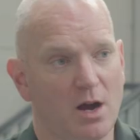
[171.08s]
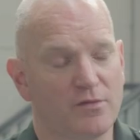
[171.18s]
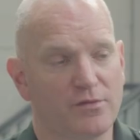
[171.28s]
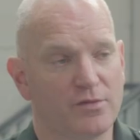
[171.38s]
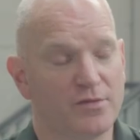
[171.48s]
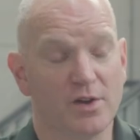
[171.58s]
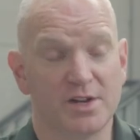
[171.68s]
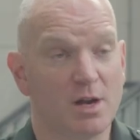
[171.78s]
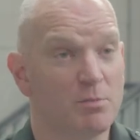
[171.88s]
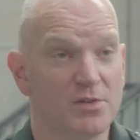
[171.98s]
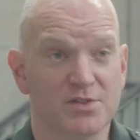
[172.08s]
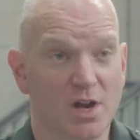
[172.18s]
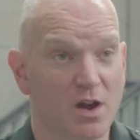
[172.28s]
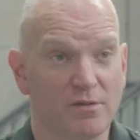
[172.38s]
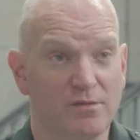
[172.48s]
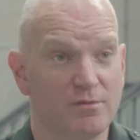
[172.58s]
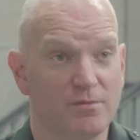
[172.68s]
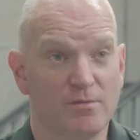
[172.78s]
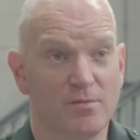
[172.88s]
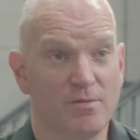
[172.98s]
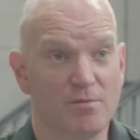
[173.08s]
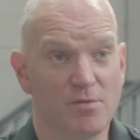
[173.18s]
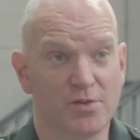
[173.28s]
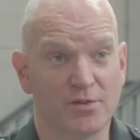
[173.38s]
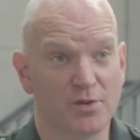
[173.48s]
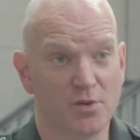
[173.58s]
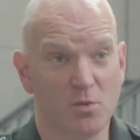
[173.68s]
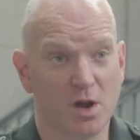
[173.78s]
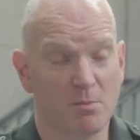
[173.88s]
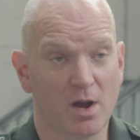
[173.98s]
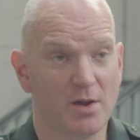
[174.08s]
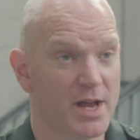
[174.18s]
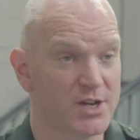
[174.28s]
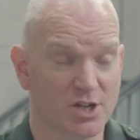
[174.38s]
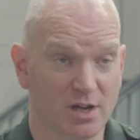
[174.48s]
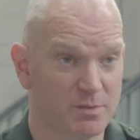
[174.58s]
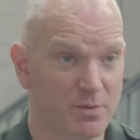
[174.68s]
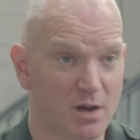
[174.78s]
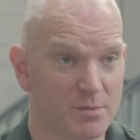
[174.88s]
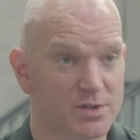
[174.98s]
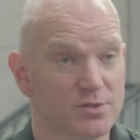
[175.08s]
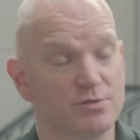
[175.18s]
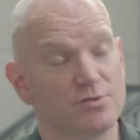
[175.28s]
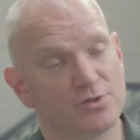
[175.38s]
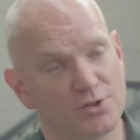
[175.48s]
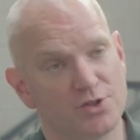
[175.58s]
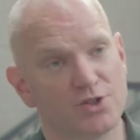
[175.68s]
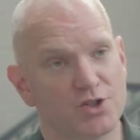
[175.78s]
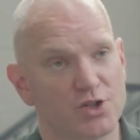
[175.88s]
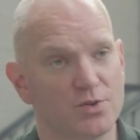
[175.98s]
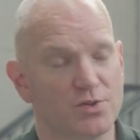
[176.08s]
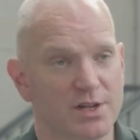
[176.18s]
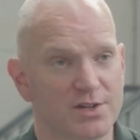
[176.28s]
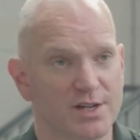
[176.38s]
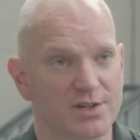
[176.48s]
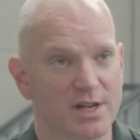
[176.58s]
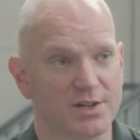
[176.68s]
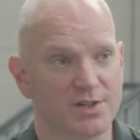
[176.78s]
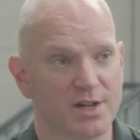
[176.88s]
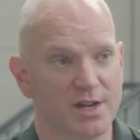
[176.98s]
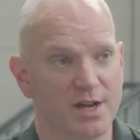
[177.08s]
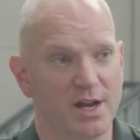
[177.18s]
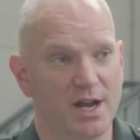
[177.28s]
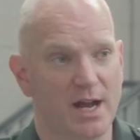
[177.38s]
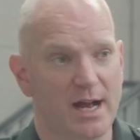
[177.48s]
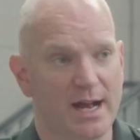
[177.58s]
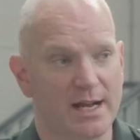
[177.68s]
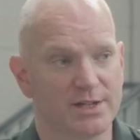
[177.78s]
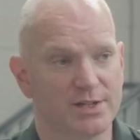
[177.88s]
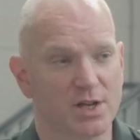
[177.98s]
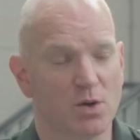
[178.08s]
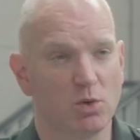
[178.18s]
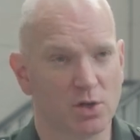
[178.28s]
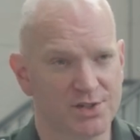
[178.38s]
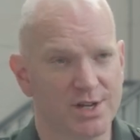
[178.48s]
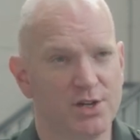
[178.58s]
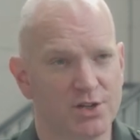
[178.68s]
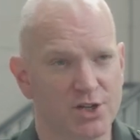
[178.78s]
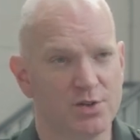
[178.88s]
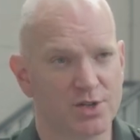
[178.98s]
I've referred a number of staff through my own HR department to the listening centre, and we'll continue to do